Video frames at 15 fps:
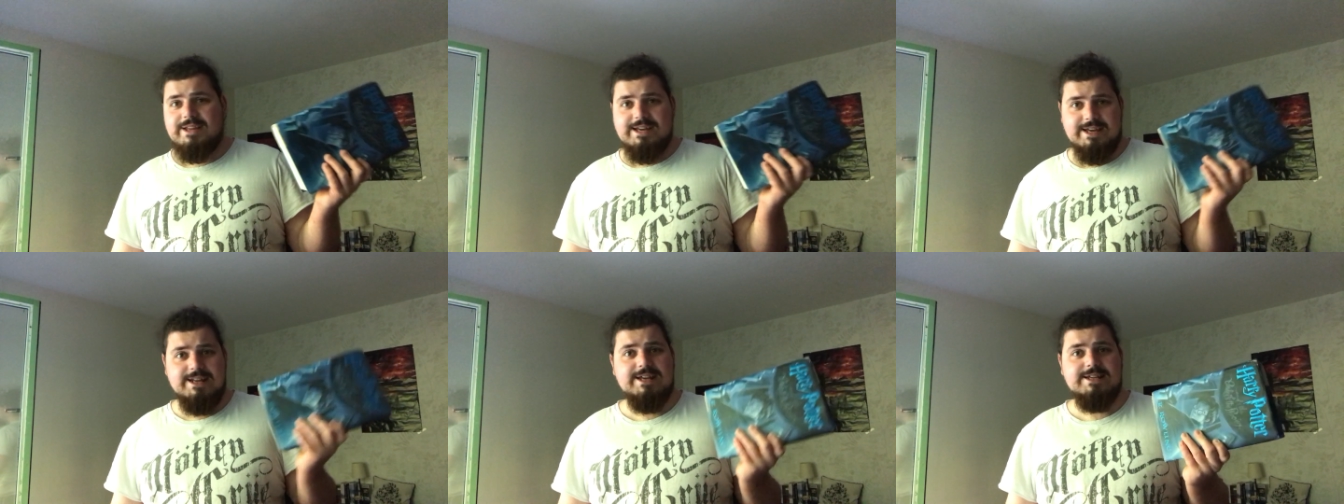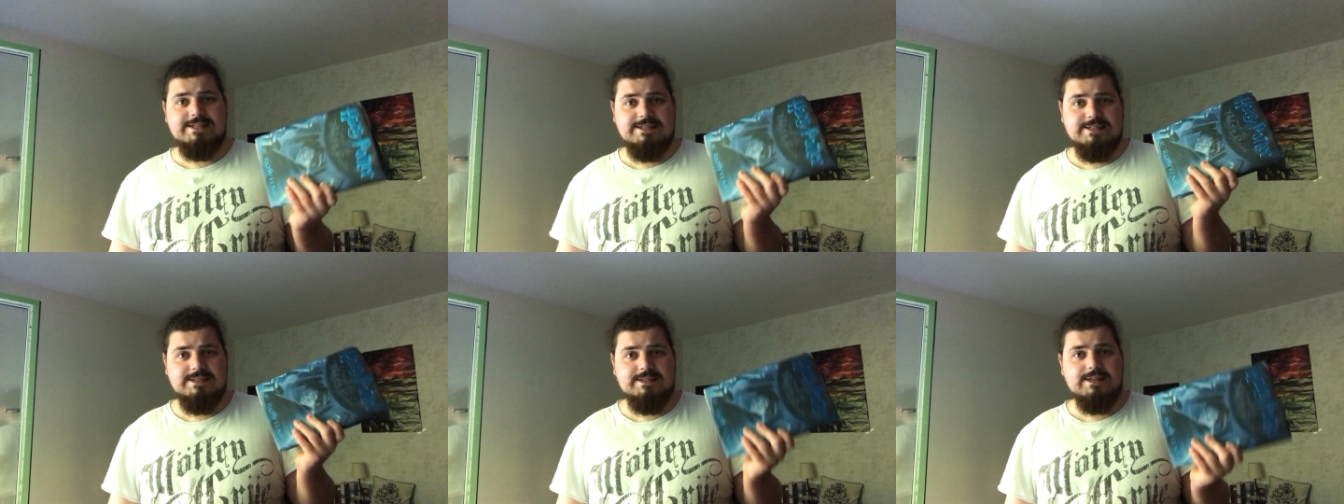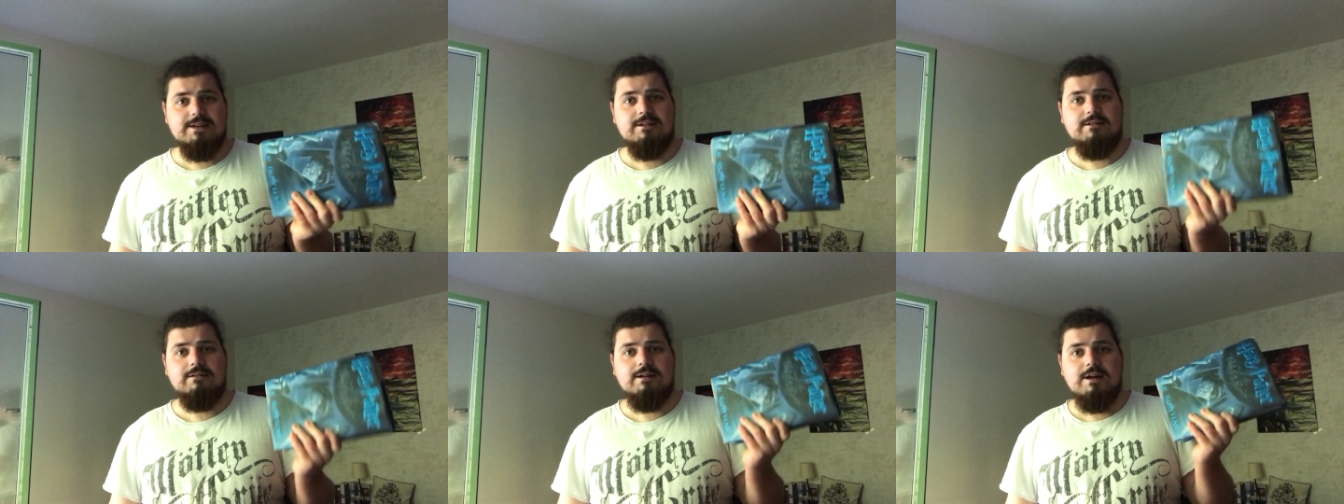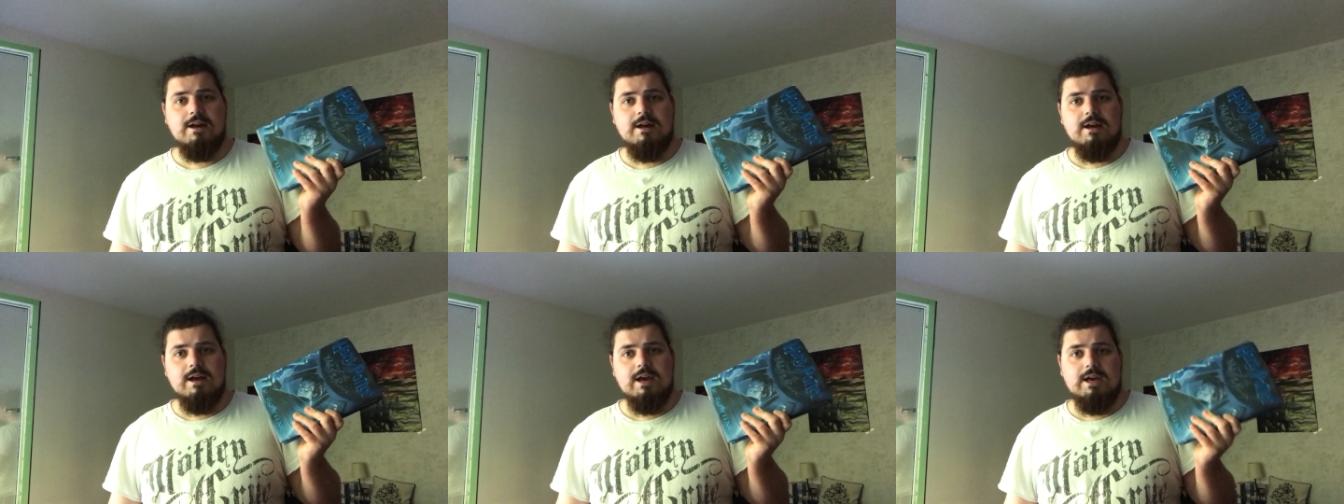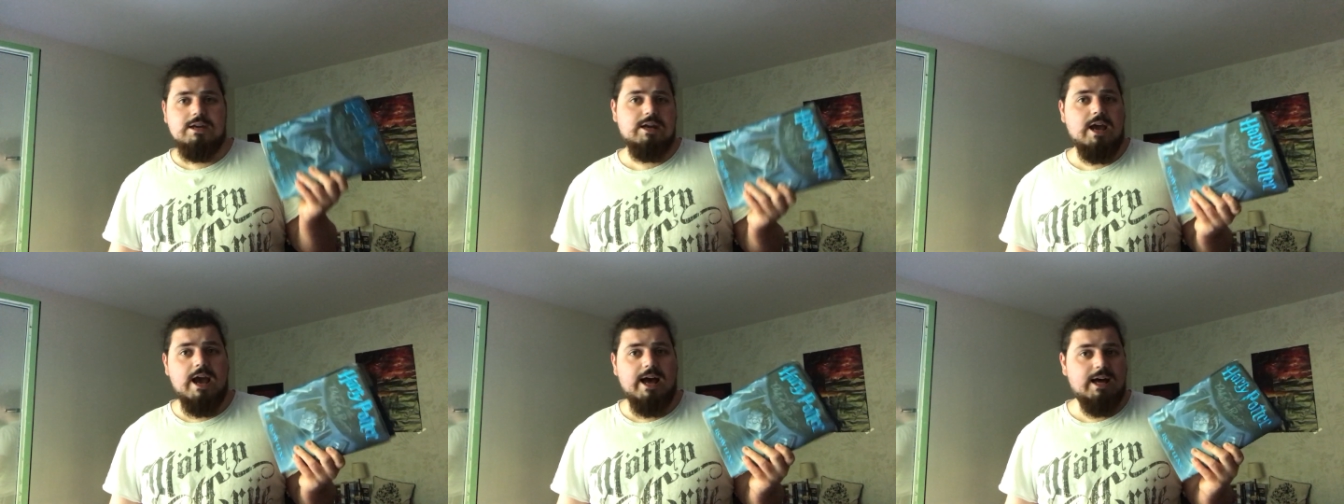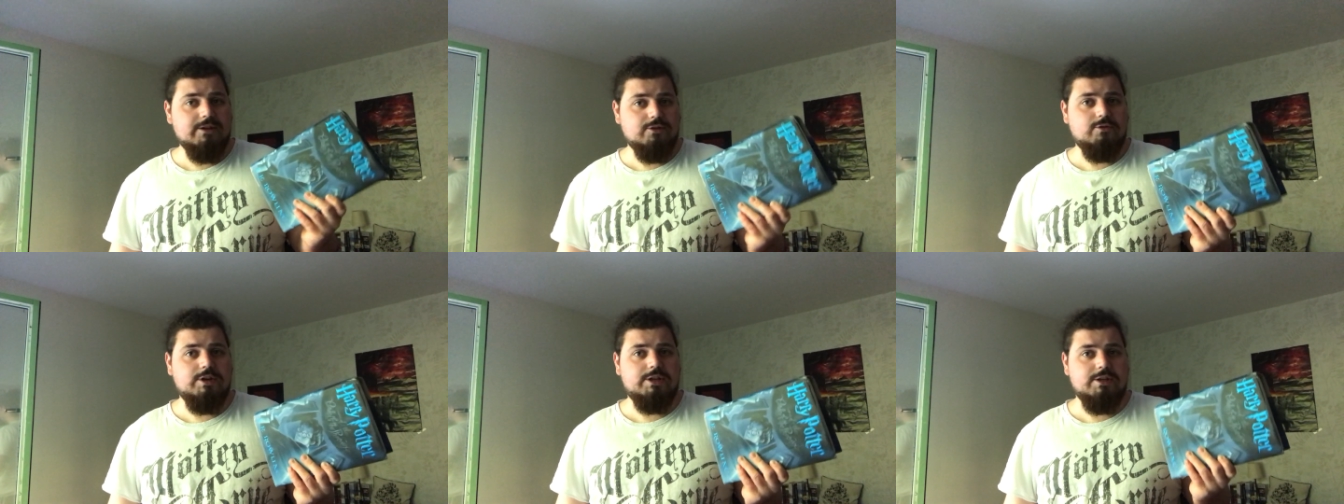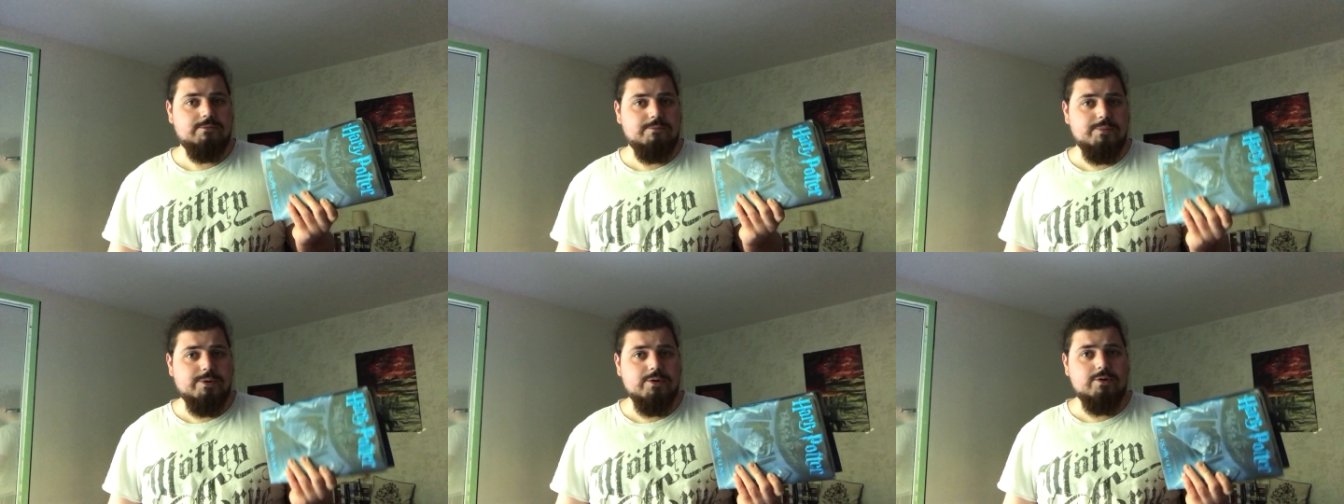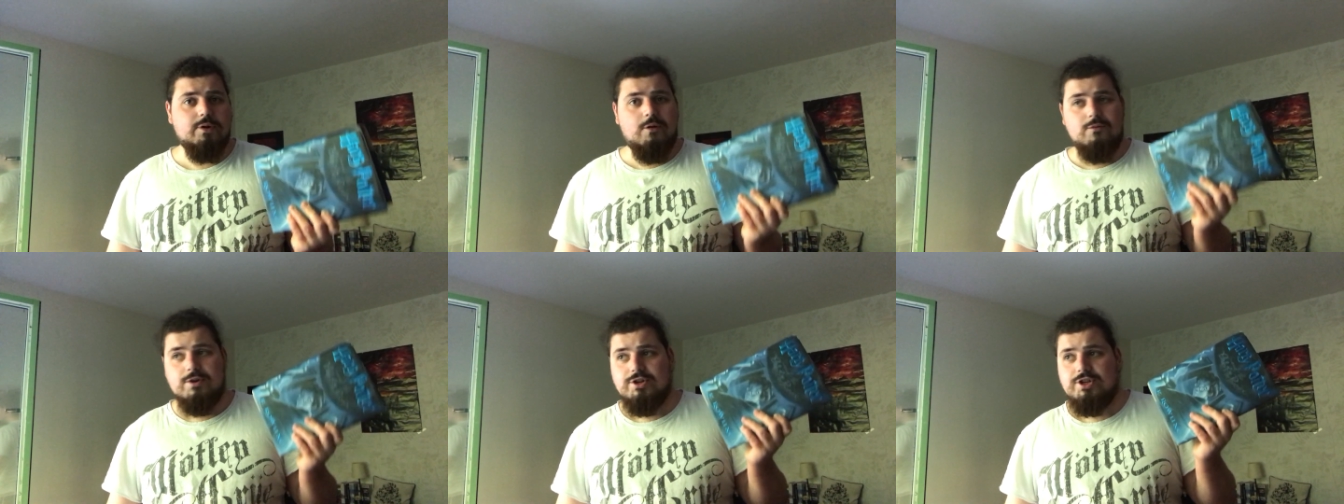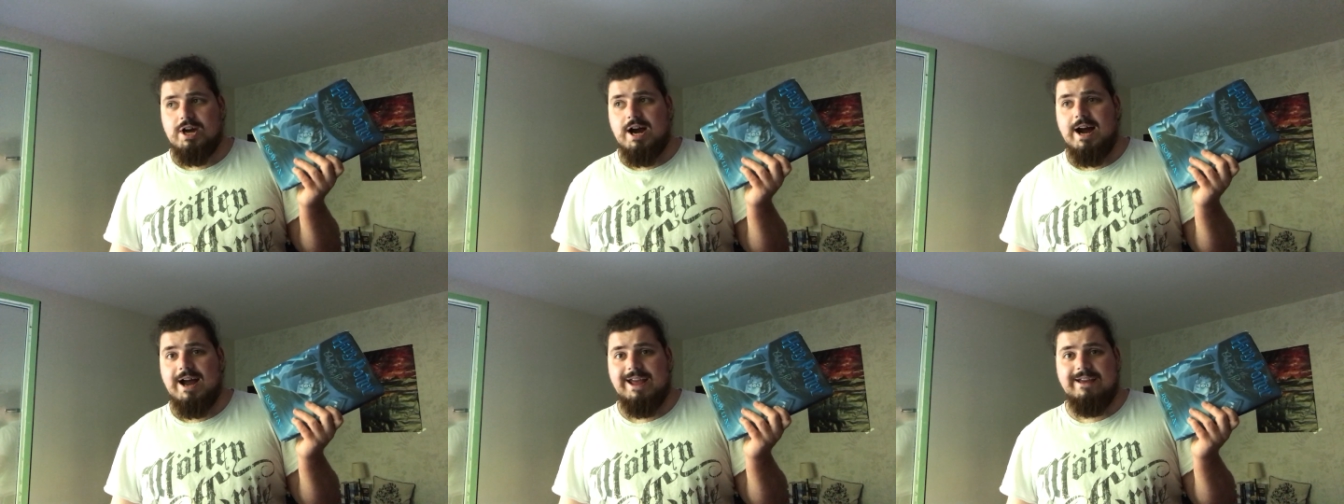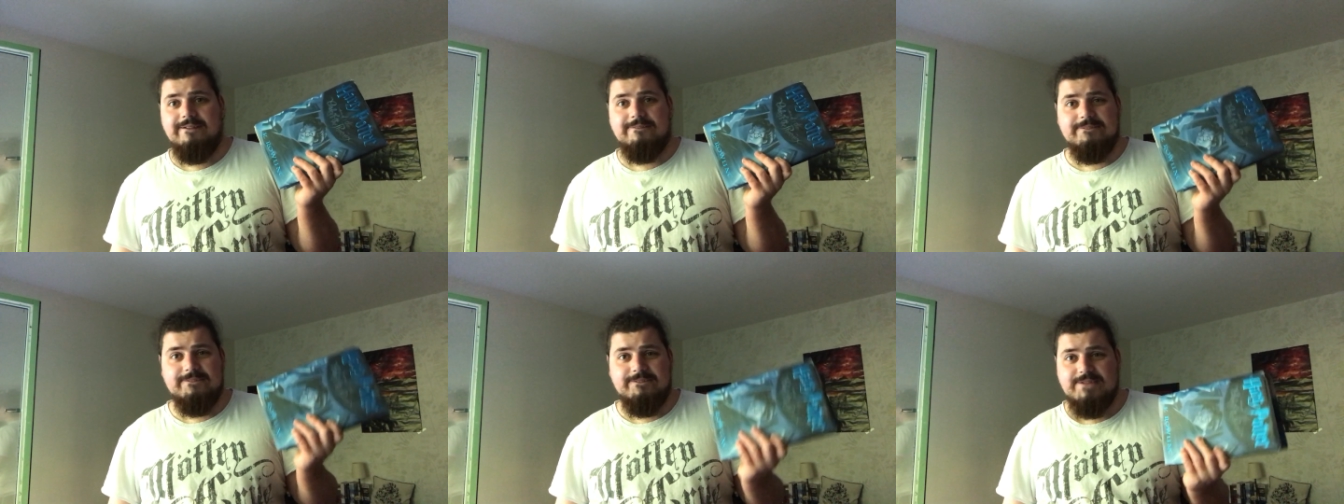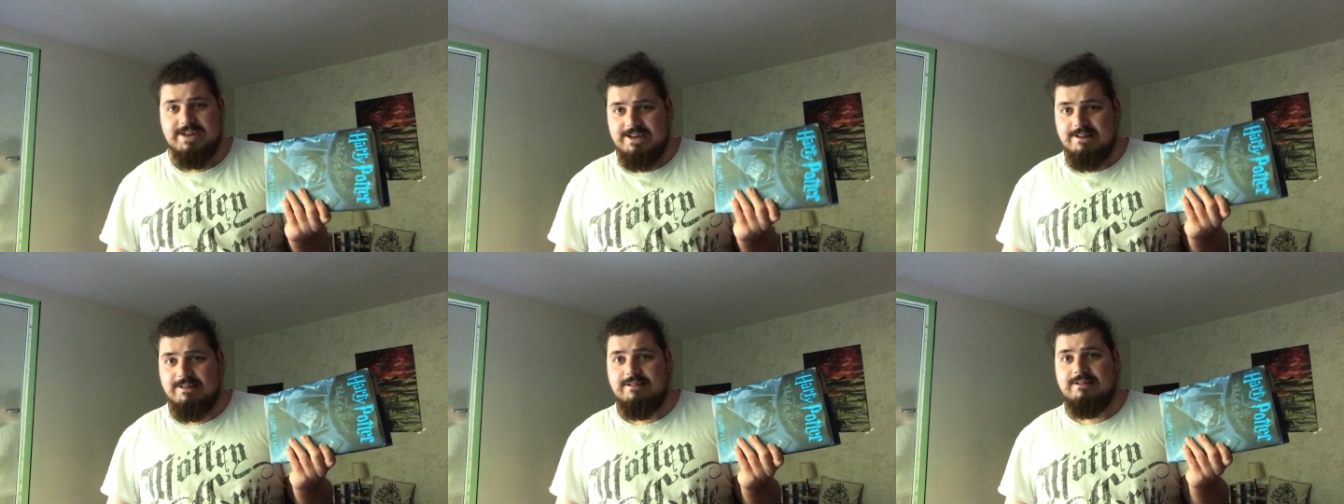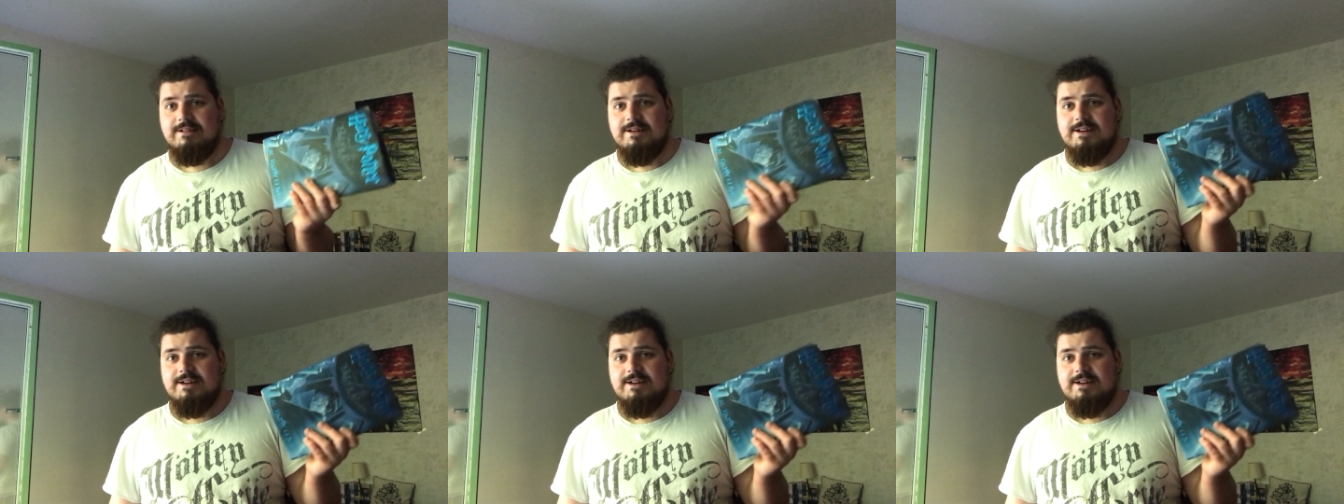it is still underrated book, which I feel